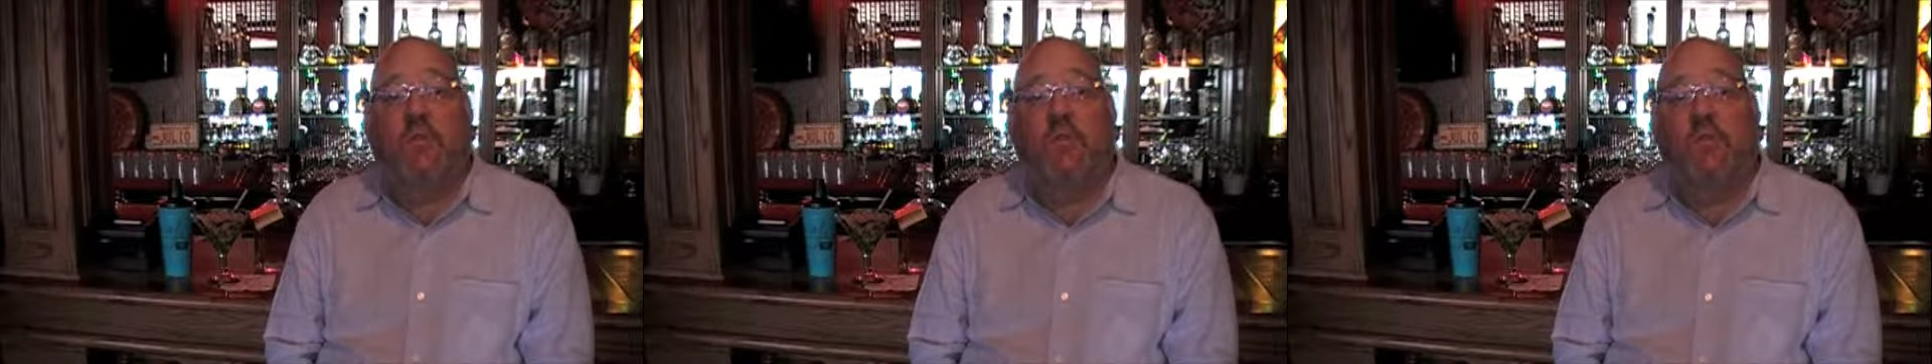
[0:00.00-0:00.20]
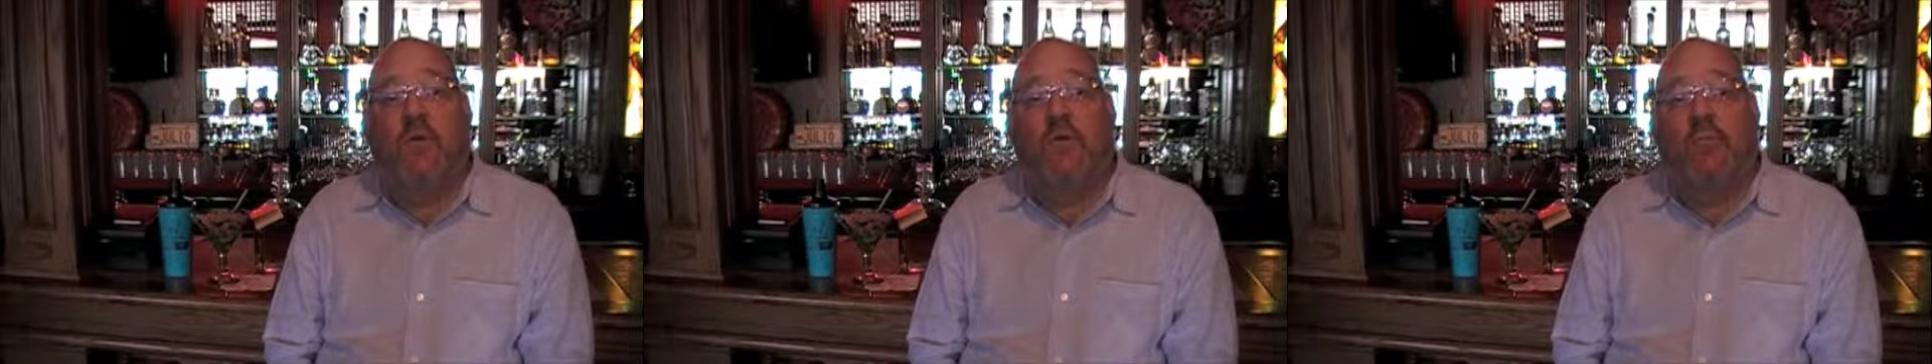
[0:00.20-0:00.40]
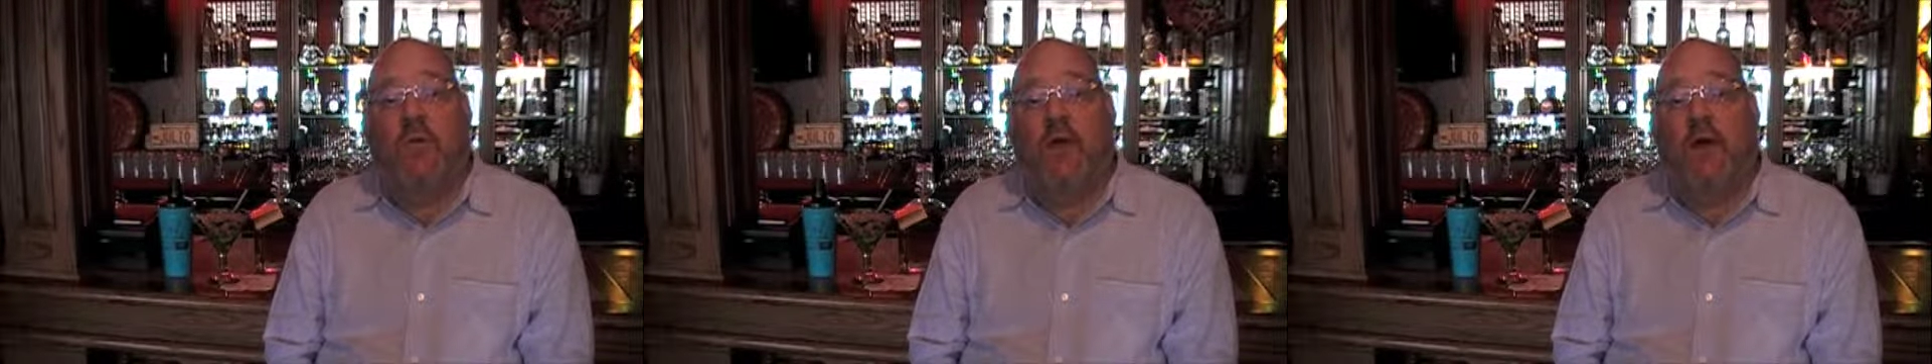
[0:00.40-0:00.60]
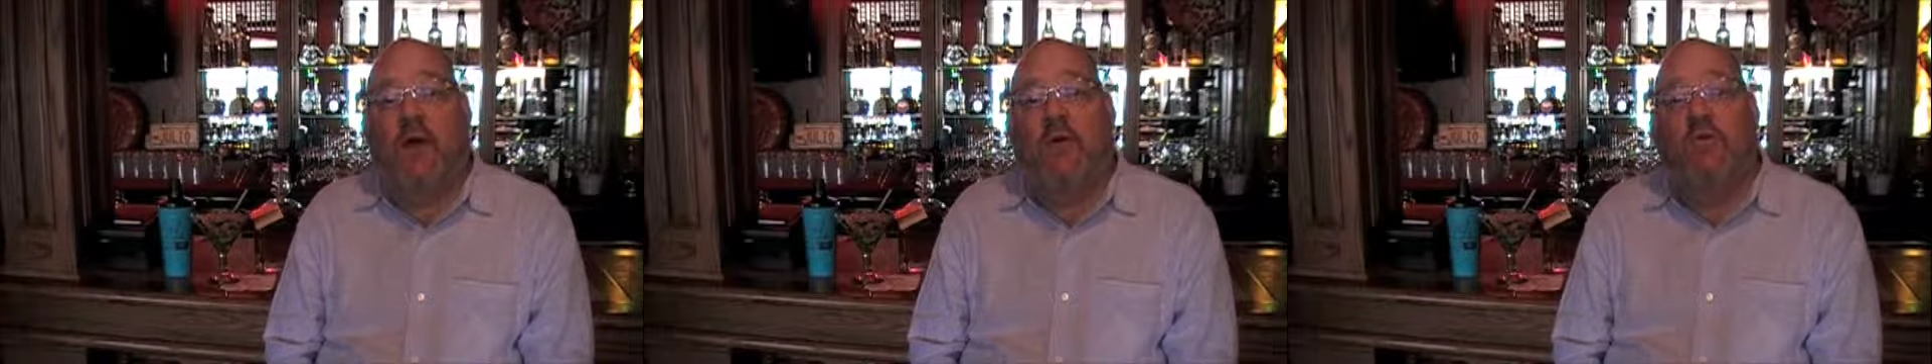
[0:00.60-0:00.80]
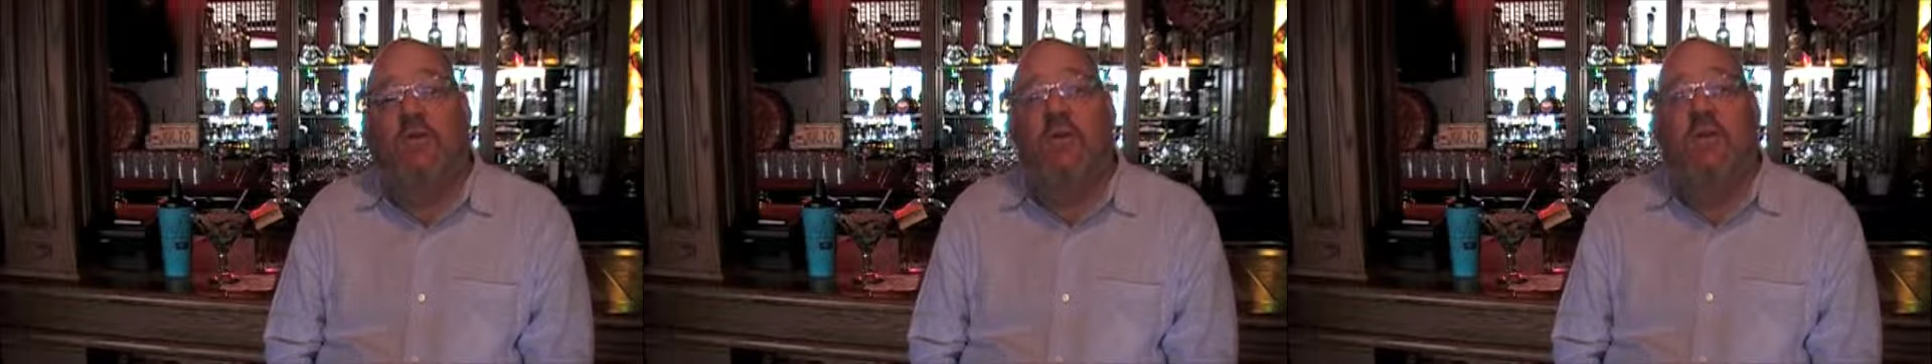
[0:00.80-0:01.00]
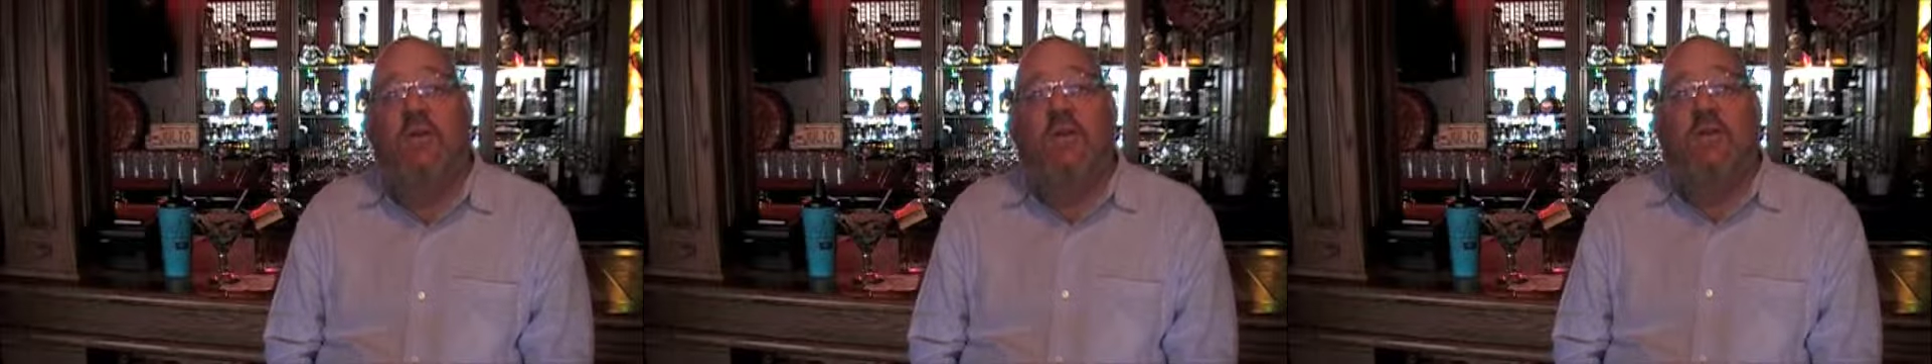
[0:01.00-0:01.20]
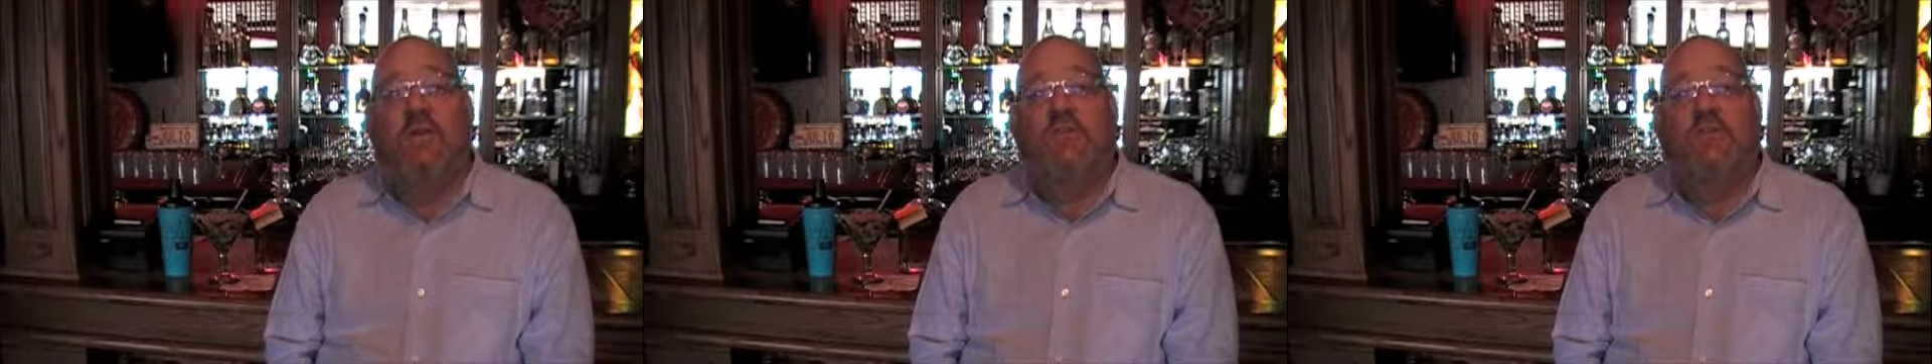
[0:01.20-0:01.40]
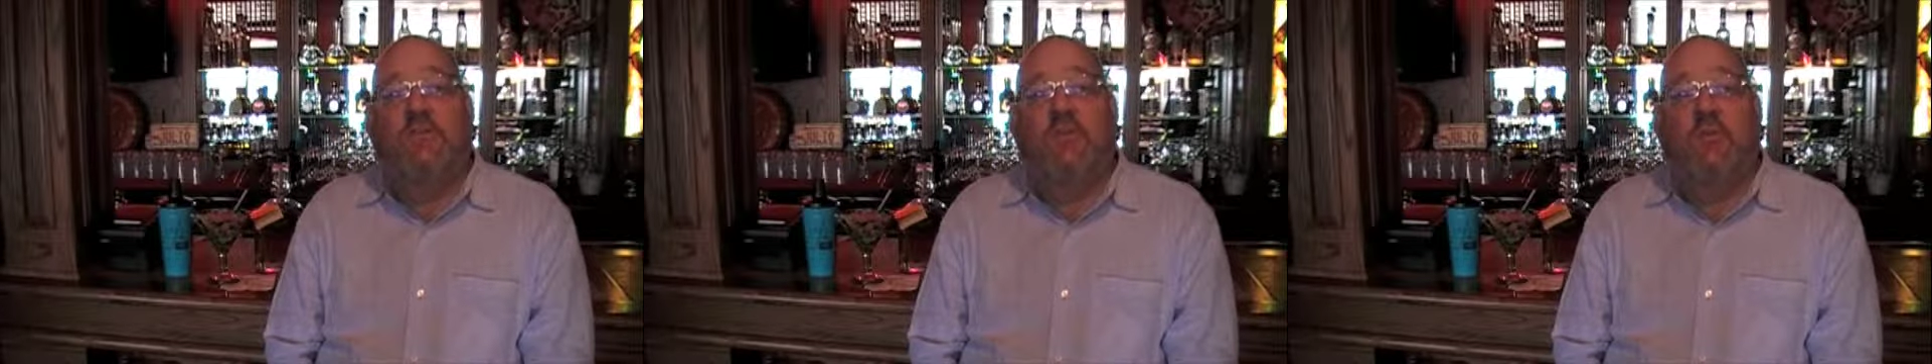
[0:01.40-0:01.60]
We're proud
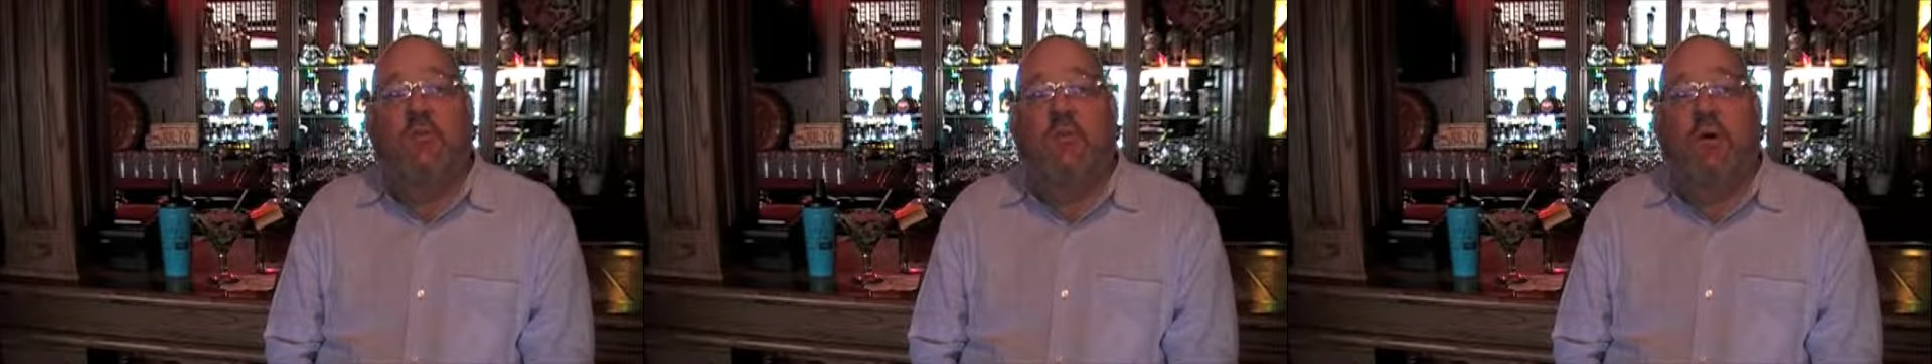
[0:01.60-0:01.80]
to be